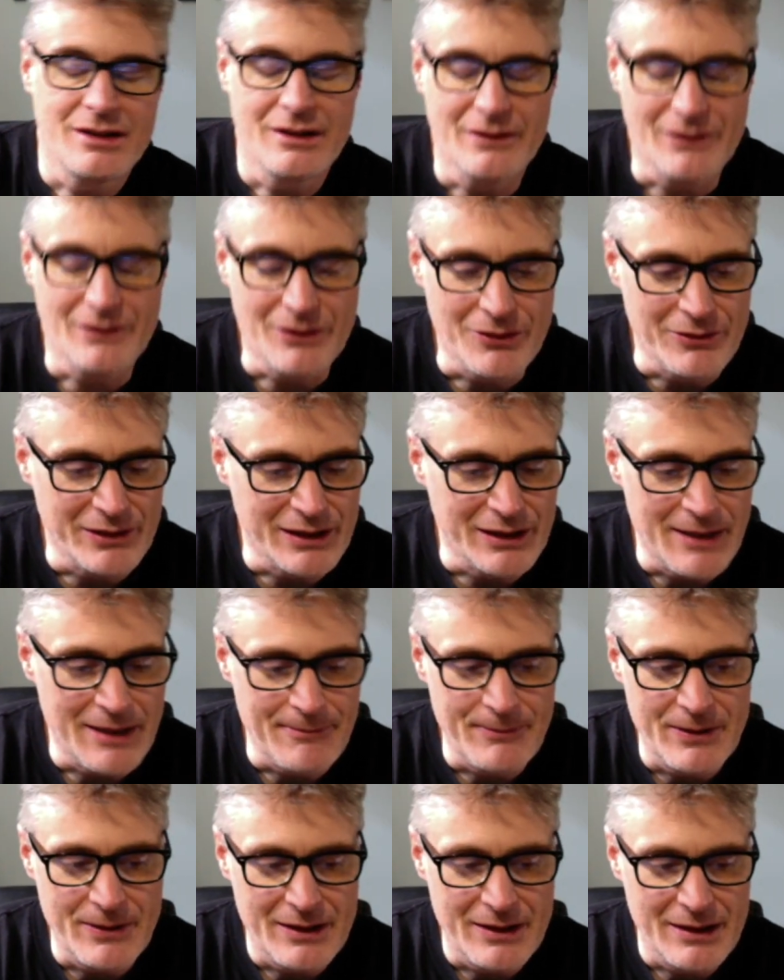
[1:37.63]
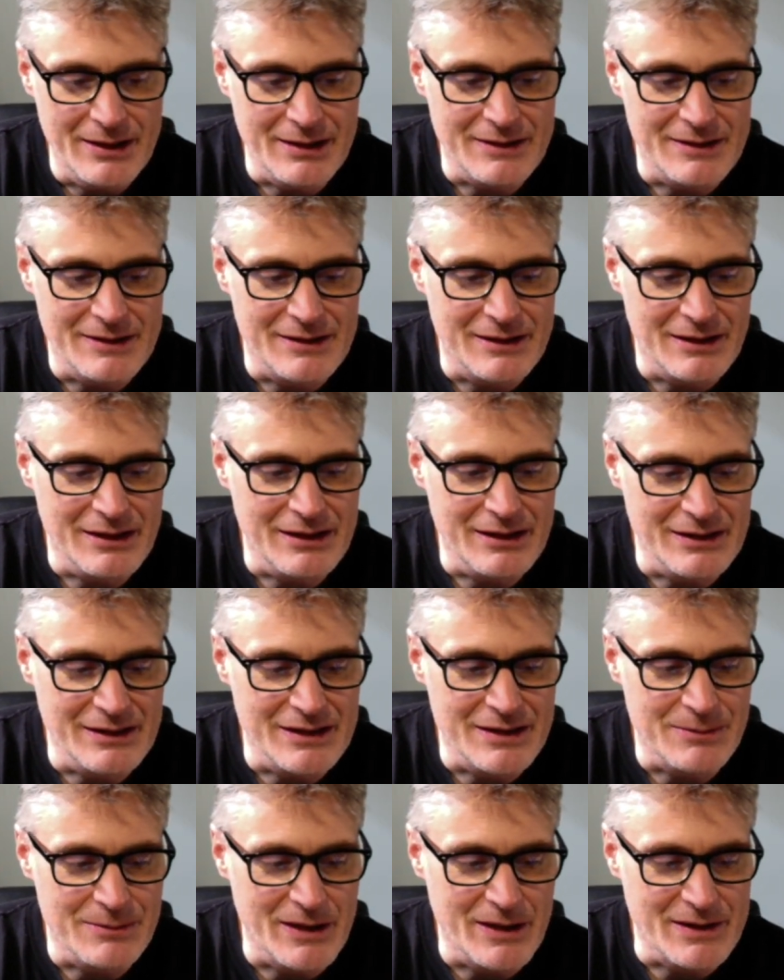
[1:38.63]
is going up. It's getting
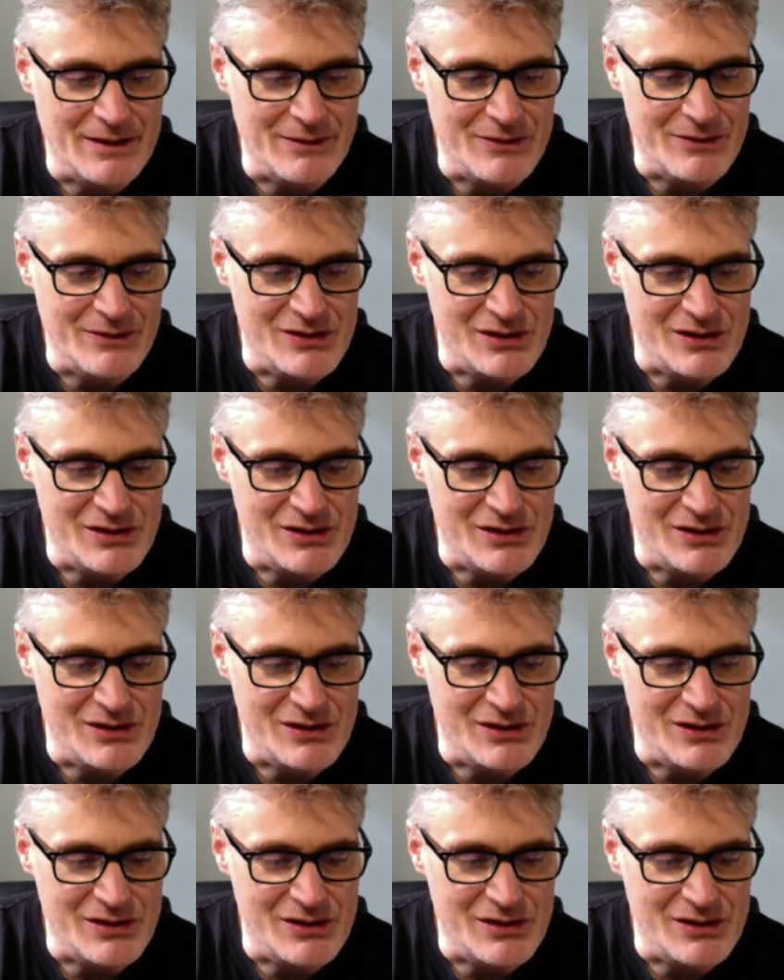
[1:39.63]
expensive.